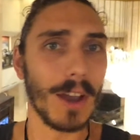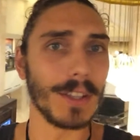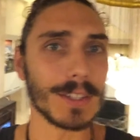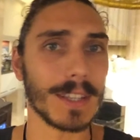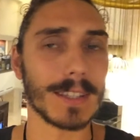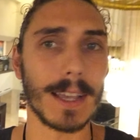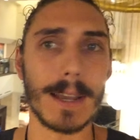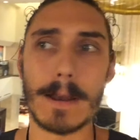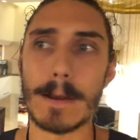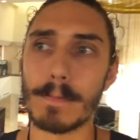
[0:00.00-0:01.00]
this is
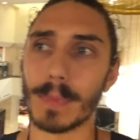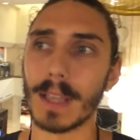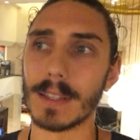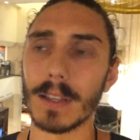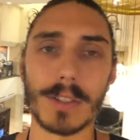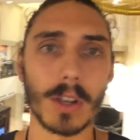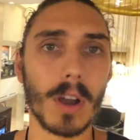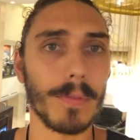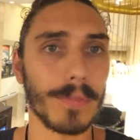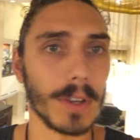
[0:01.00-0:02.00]
it's a
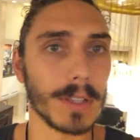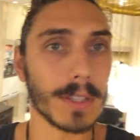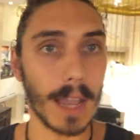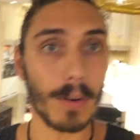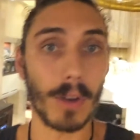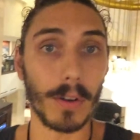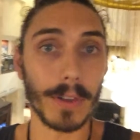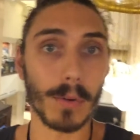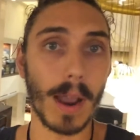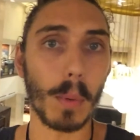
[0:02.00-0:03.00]
conference
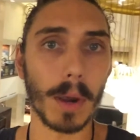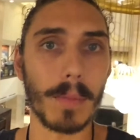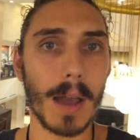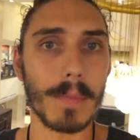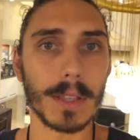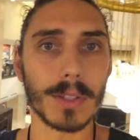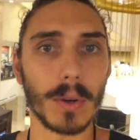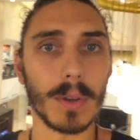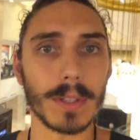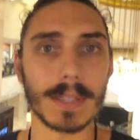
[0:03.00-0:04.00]
revolving around one of my
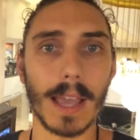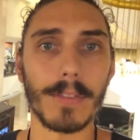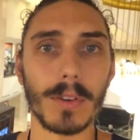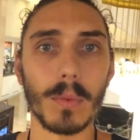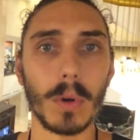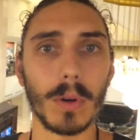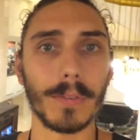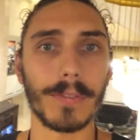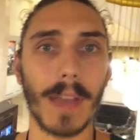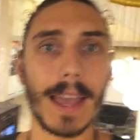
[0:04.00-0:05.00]
mentors, David
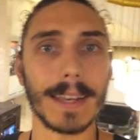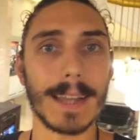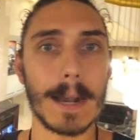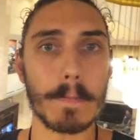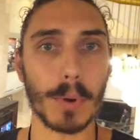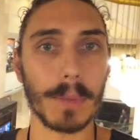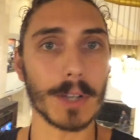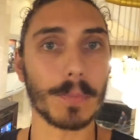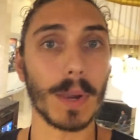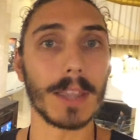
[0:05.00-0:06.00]
Wolfe, and pretty
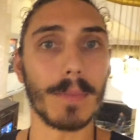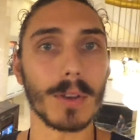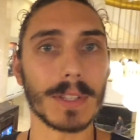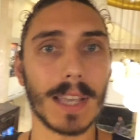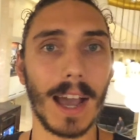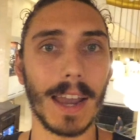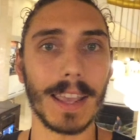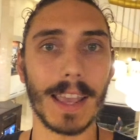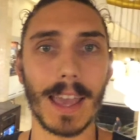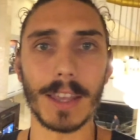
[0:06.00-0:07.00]
much bringing the most
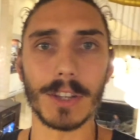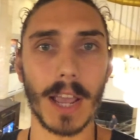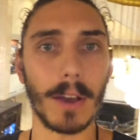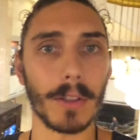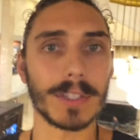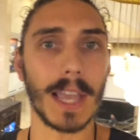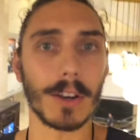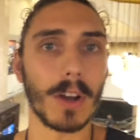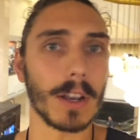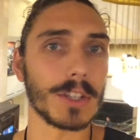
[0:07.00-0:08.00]
cutting edge health
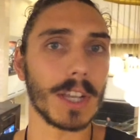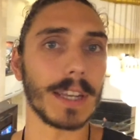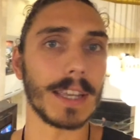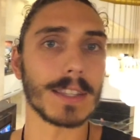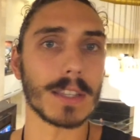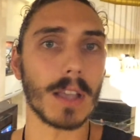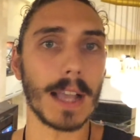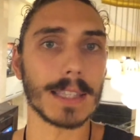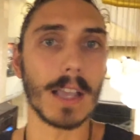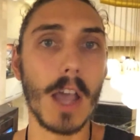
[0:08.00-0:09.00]
technology and
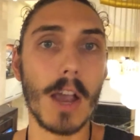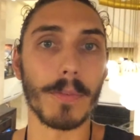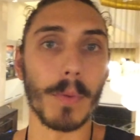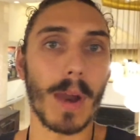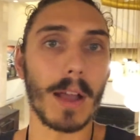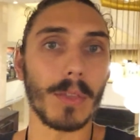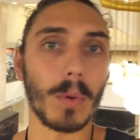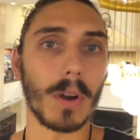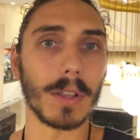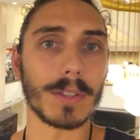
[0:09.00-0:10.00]
insights from around the
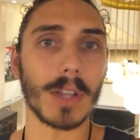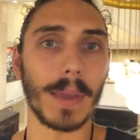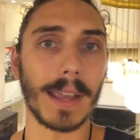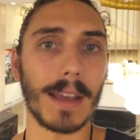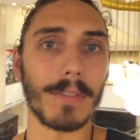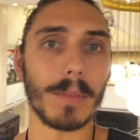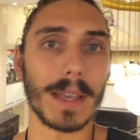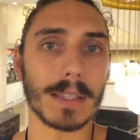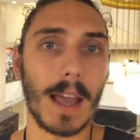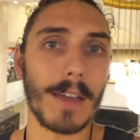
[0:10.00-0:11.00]
world so we can have the
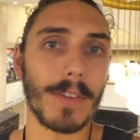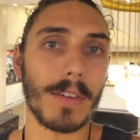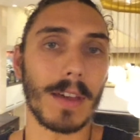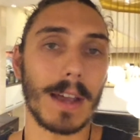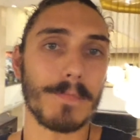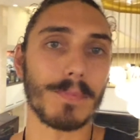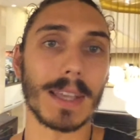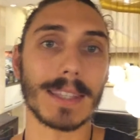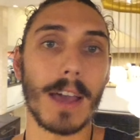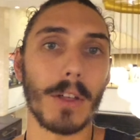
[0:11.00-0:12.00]
best life ever,
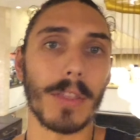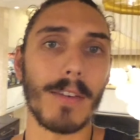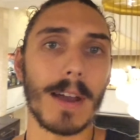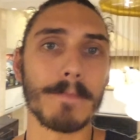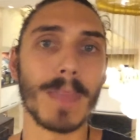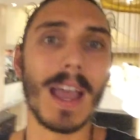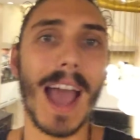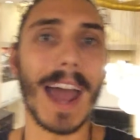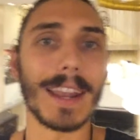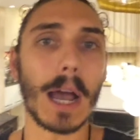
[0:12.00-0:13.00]
best health ever.
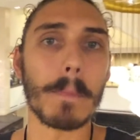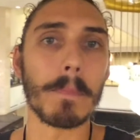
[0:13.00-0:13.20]
And